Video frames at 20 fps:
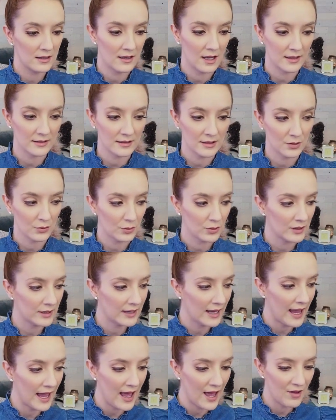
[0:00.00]
doesn't really
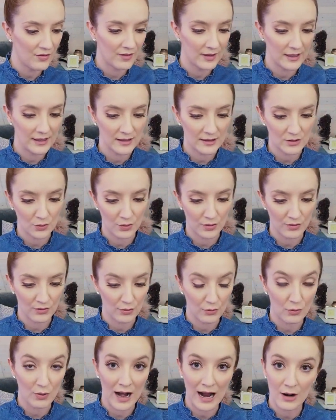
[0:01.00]
have any sort of
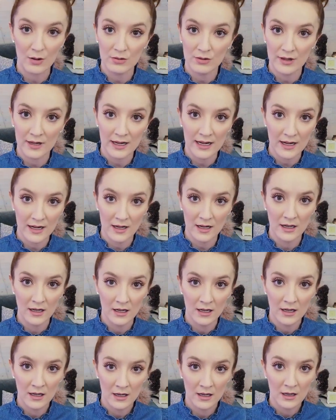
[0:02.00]
grounding
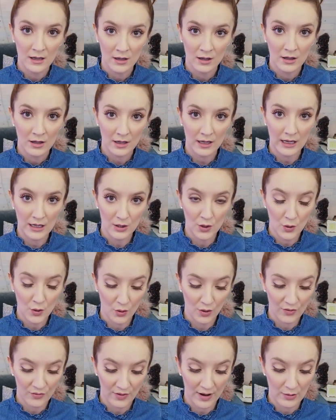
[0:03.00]
in
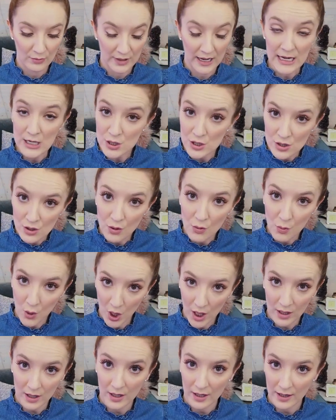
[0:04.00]
your foundational
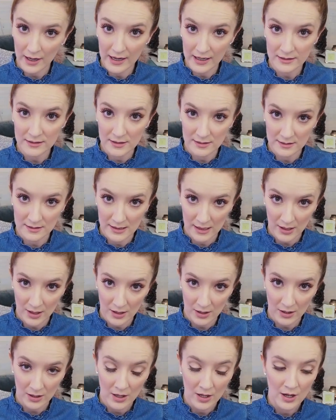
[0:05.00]
work as a
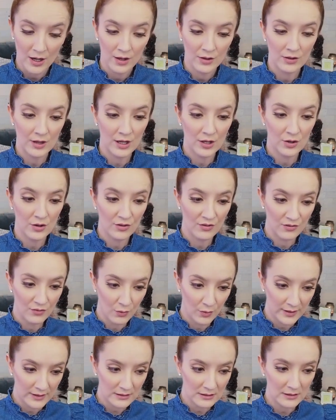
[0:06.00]
singer, then your
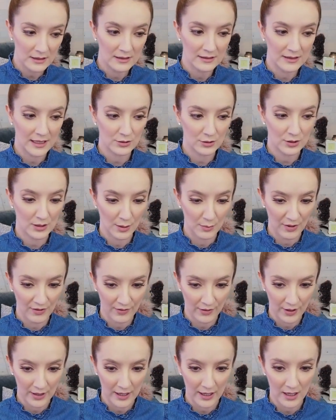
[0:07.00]
voice is actually going to be
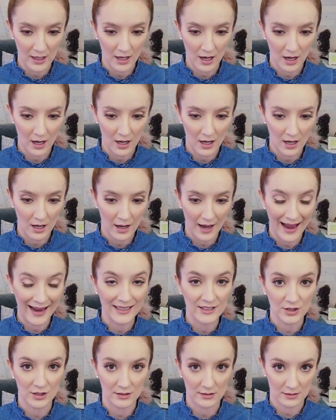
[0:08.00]
very
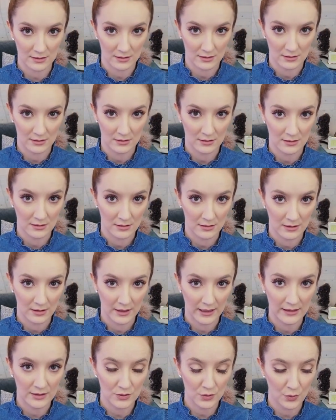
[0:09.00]
anxious.
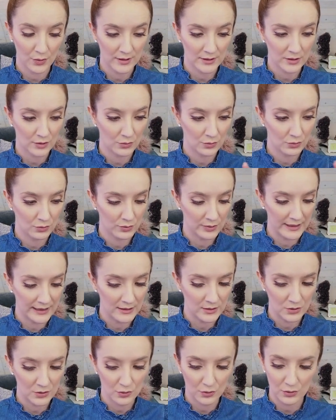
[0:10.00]
It's going to
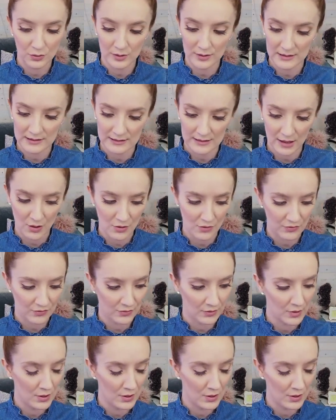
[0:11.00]
retool itself